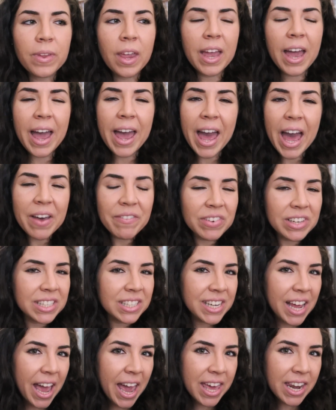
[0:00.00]
I
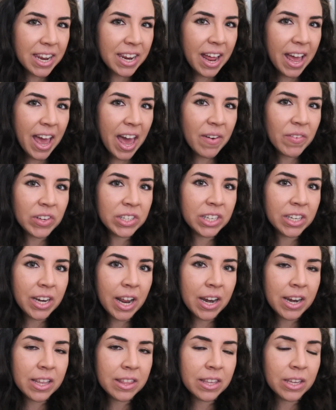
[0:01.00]
haven't dieted. I haven't done
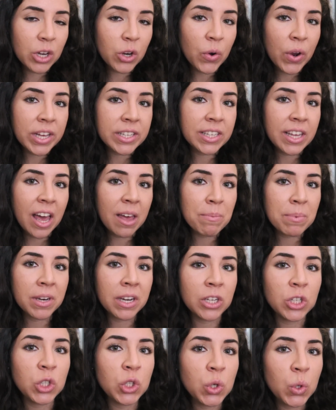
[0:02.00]
anything crazy. I've been
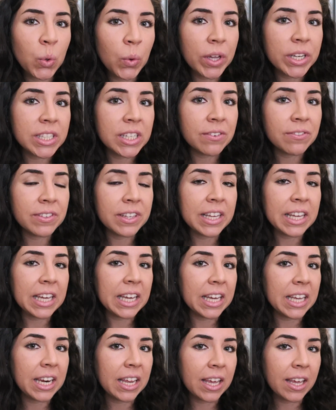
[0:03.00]
intuitively
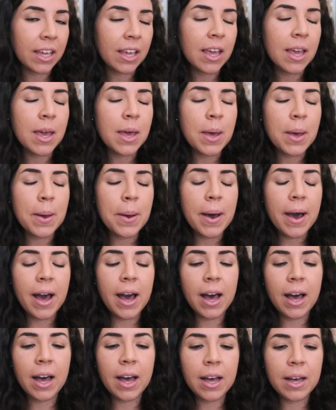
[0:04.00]
eating.
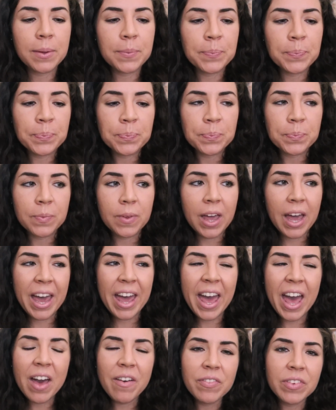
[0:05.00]
I
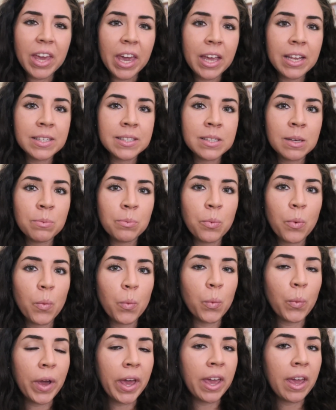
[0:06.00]
have gained some
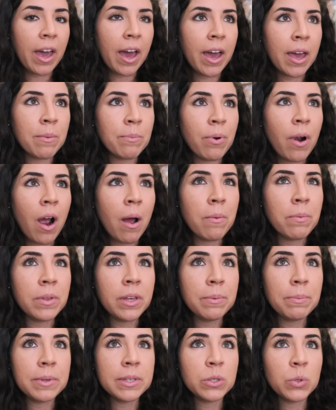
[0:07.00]
weight. I'm
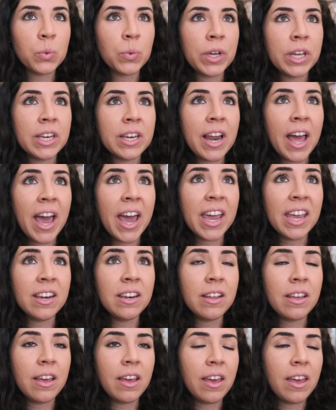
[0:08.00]
probably between
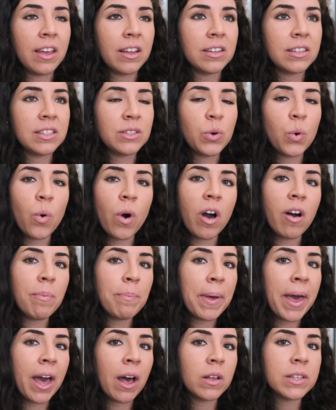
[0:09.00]
9 and
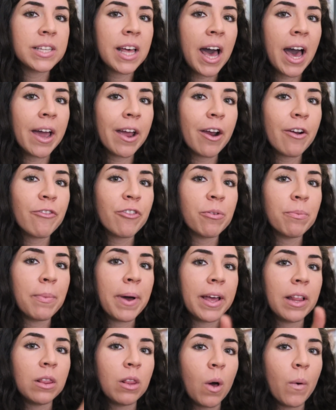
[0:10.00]
12 pounds higher from
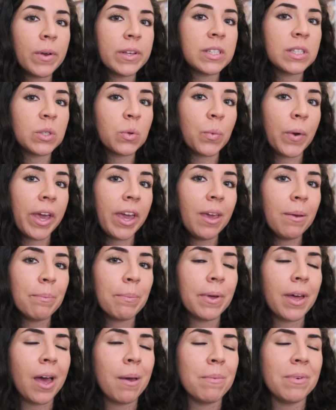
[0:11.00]
my lowest
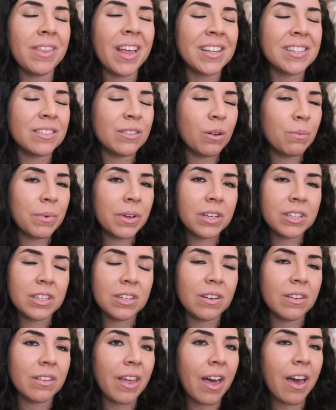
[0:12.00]
weight, but I mean, that's no big
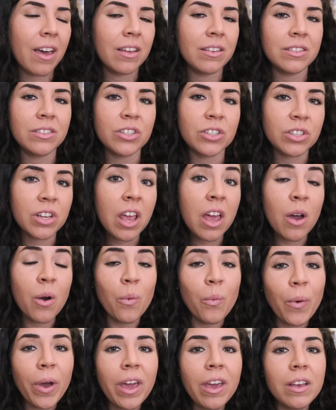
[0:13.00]
deal. That it's just,
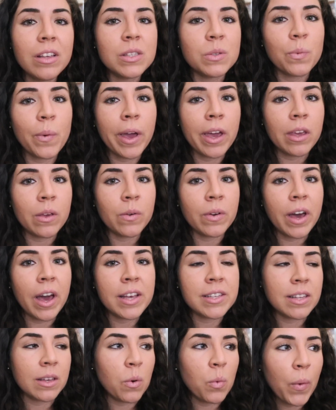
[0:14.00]
weight is weight, you
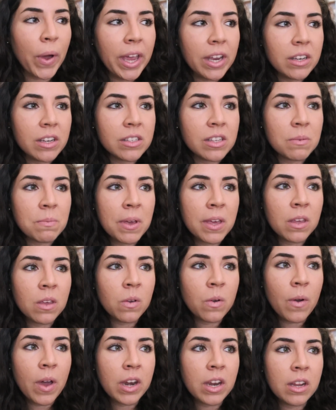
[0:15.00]
guys. Like, weight doesn't make
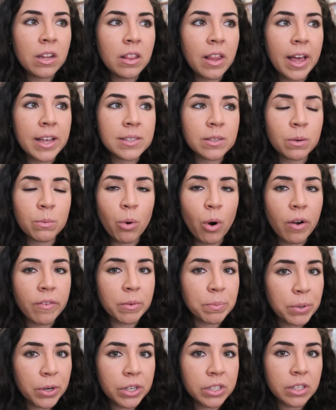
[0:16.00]
you any less or more of
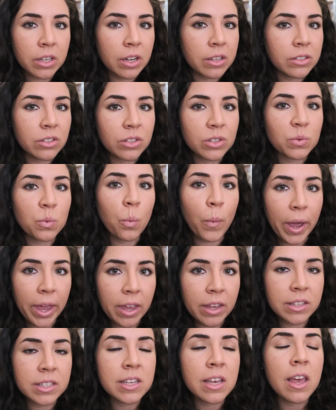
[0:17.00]
a person. It's just
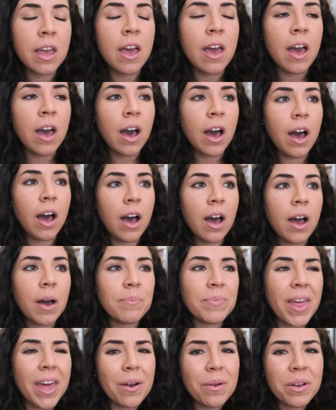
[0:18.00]
weight.
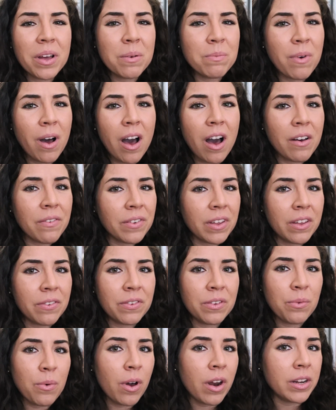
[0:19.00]
That'll come off
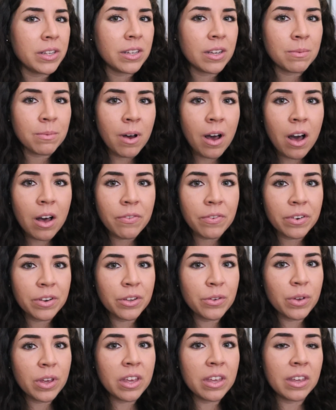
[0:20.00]
if you want it to come off, or
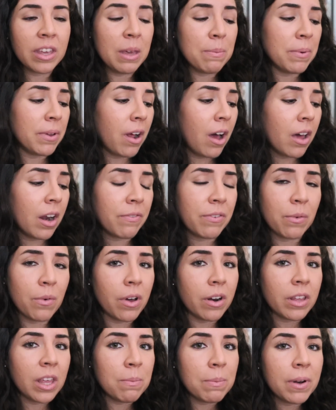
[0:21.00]
you can keep it on if you
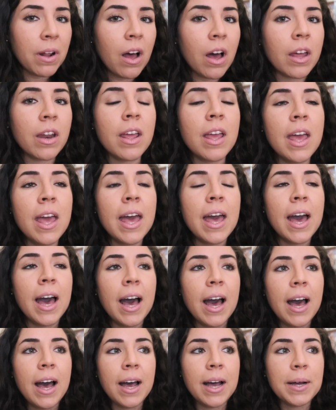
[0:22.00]
want to keep it
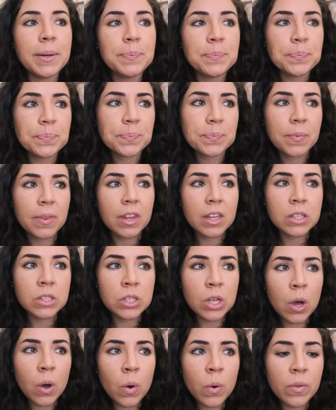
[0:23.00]
on.
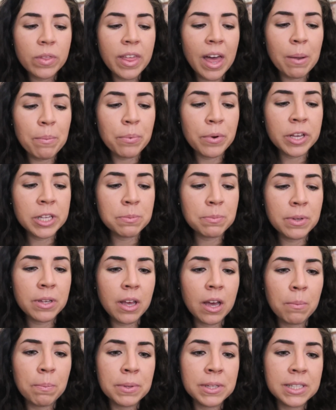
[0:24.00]
So that brings
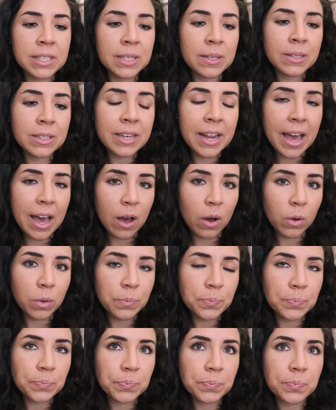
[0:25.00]
me up until now.